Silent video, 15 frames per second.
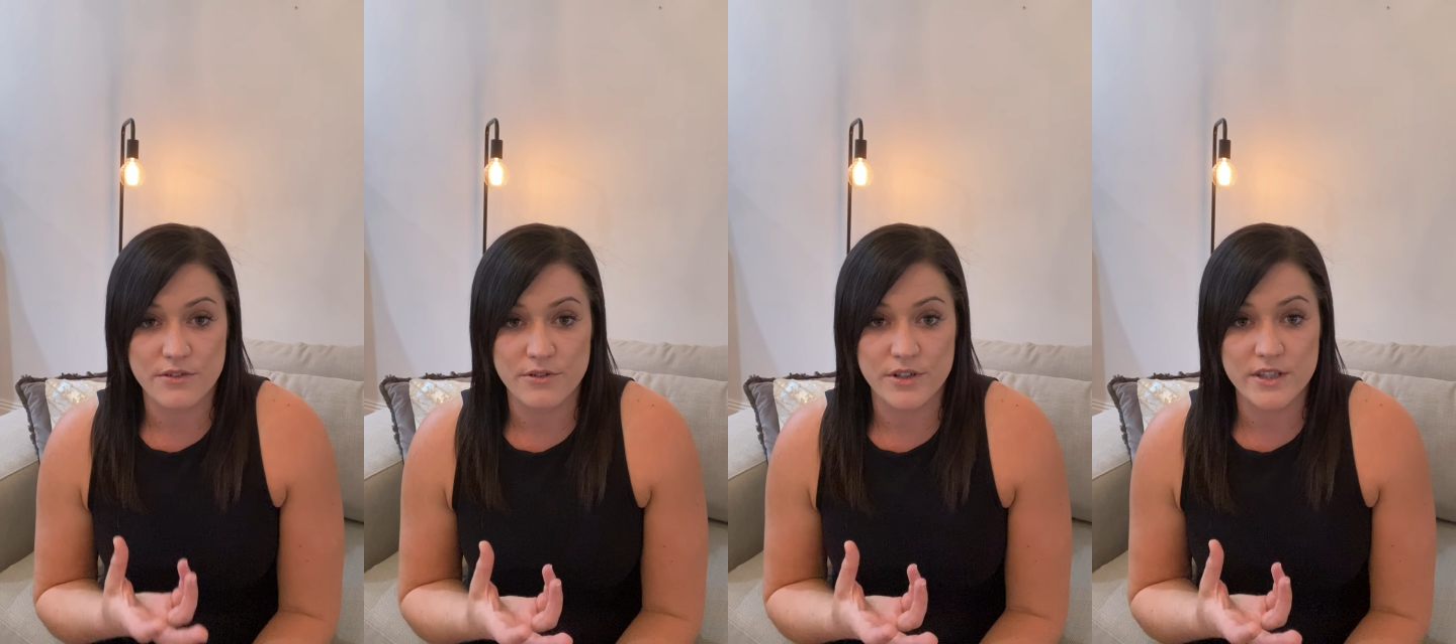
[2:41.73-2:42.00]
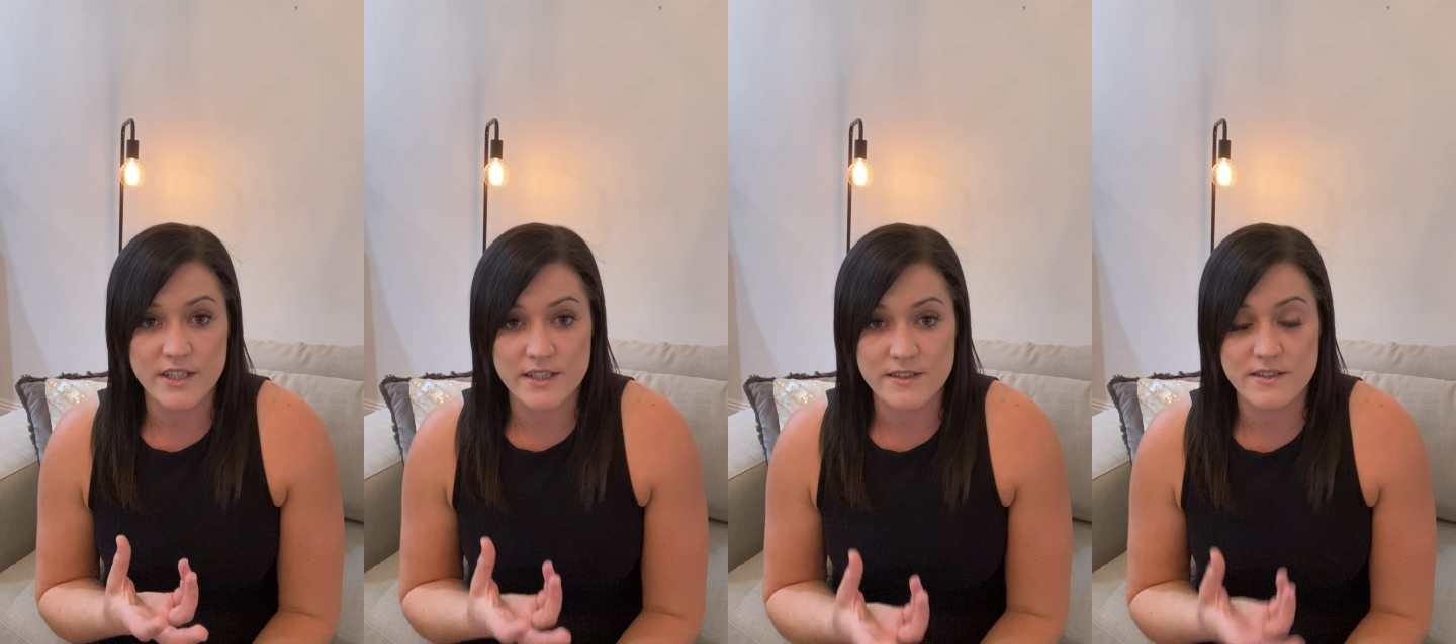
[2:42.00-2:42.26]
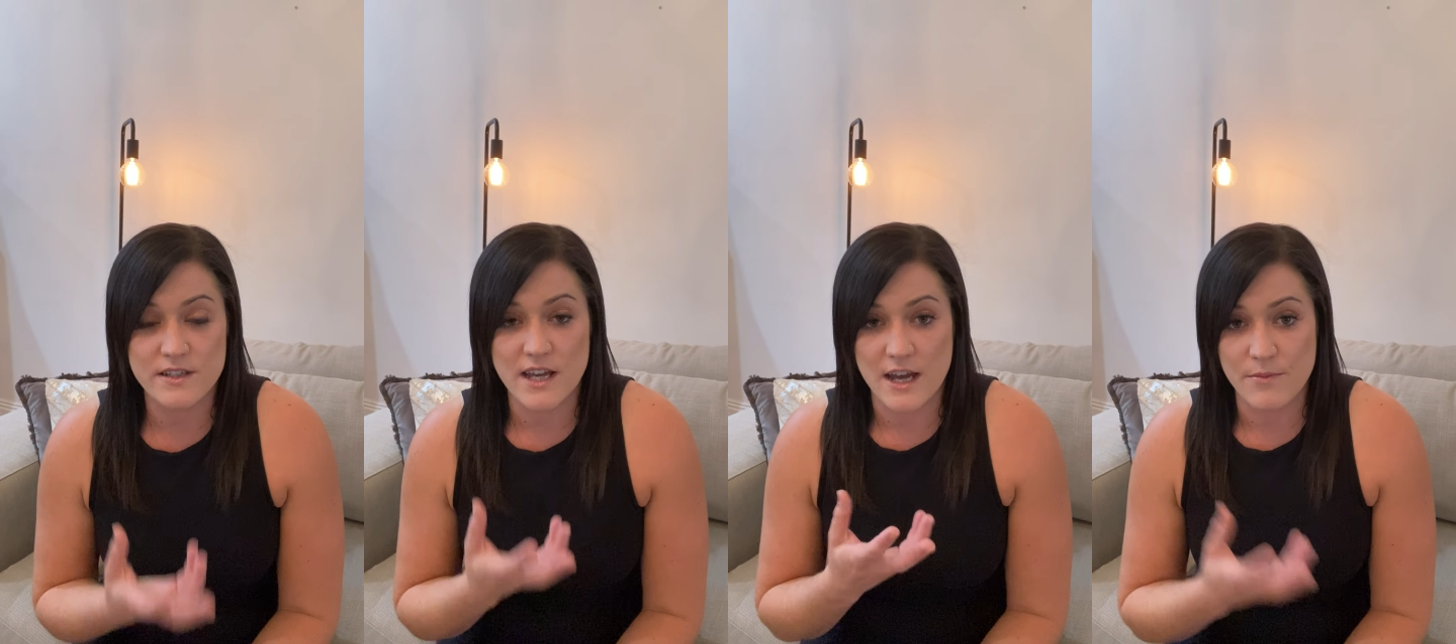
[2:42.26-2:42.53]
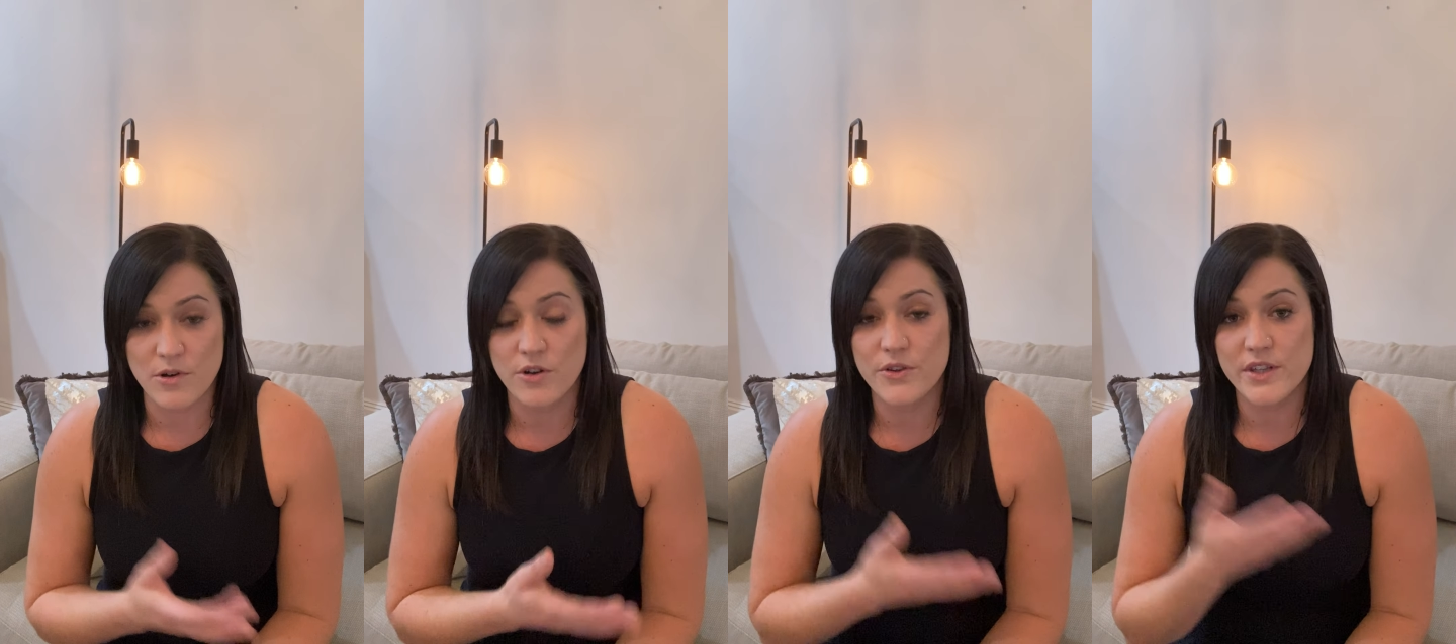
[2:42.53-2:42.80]
through this
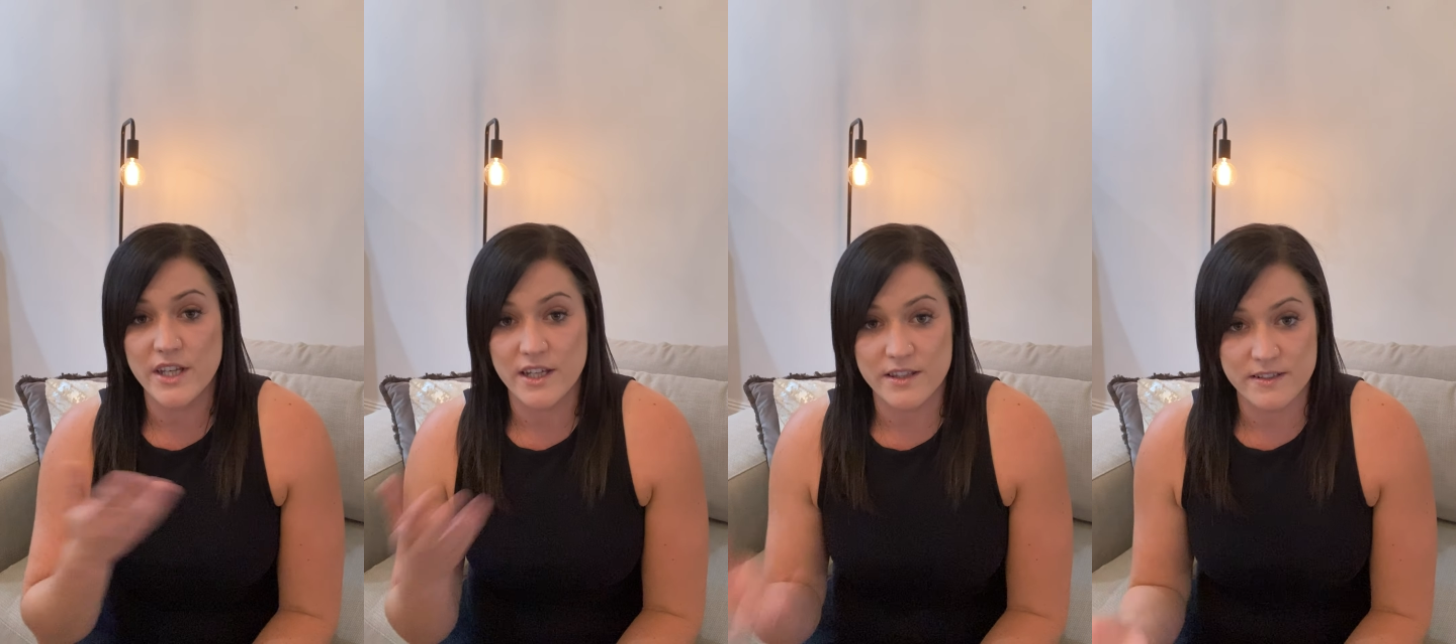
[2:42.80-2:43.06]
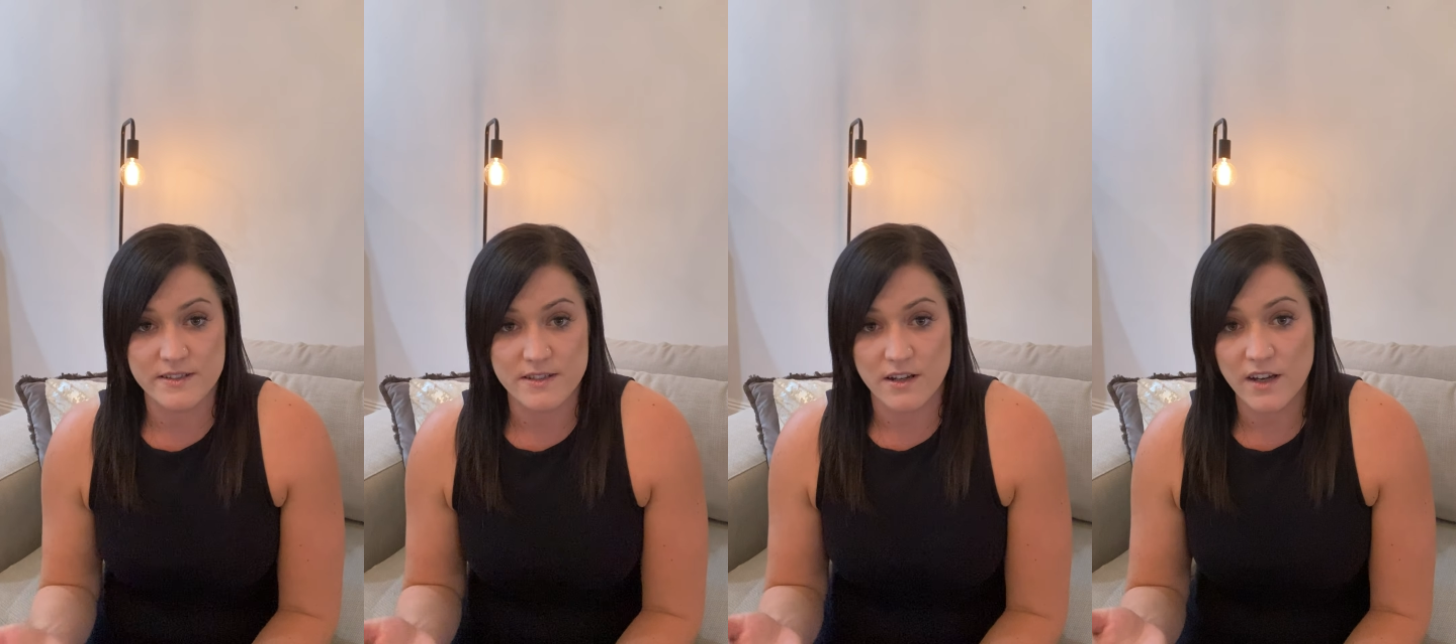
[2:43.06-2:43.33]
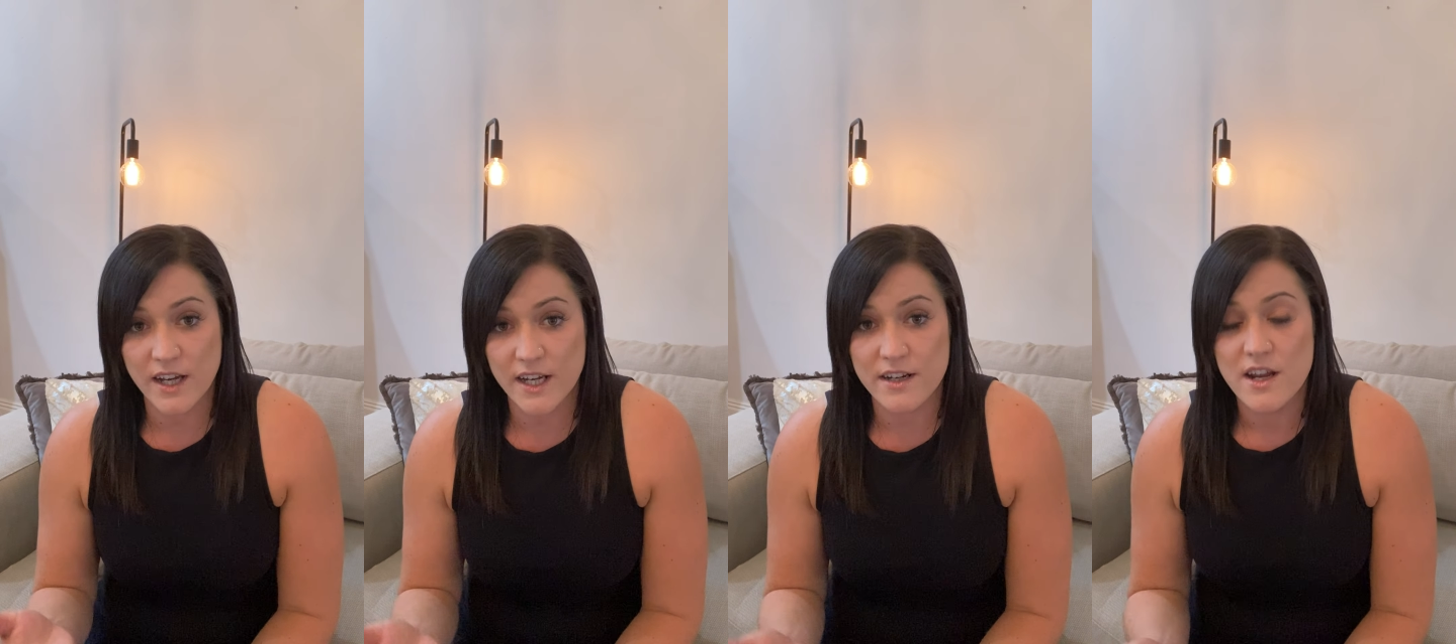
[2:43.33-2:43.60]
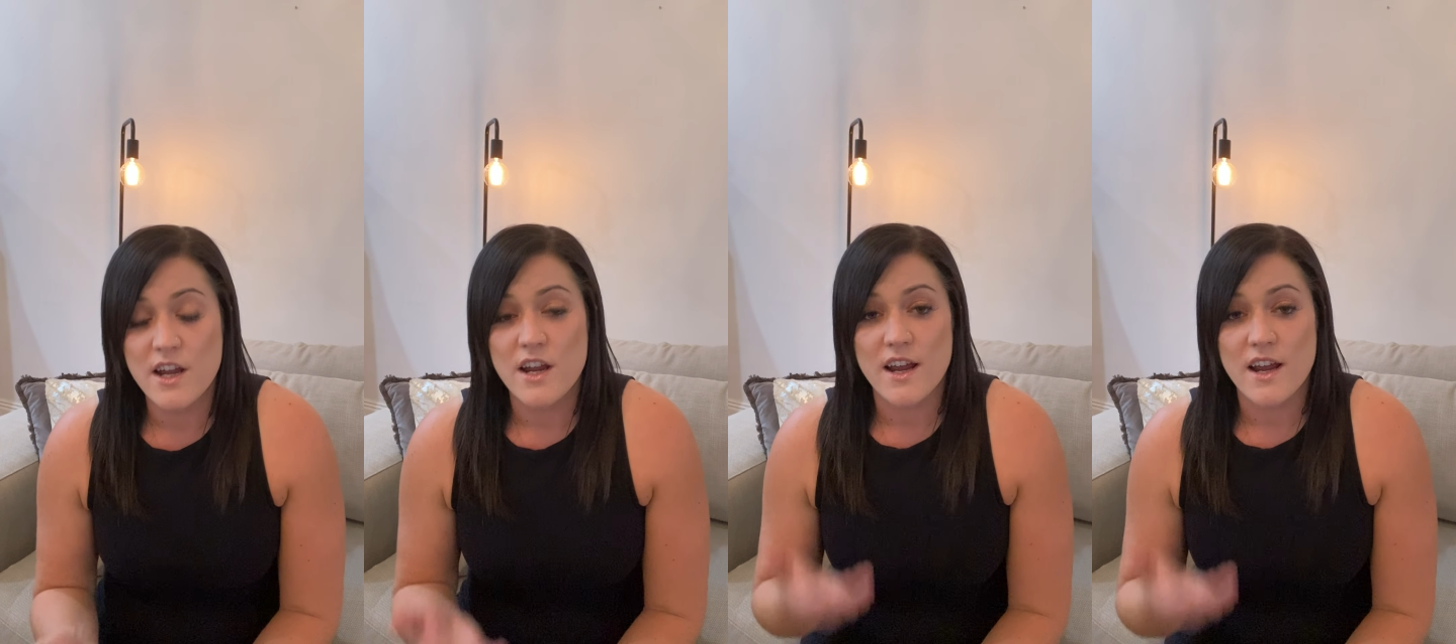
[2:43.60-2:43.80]
on the other side.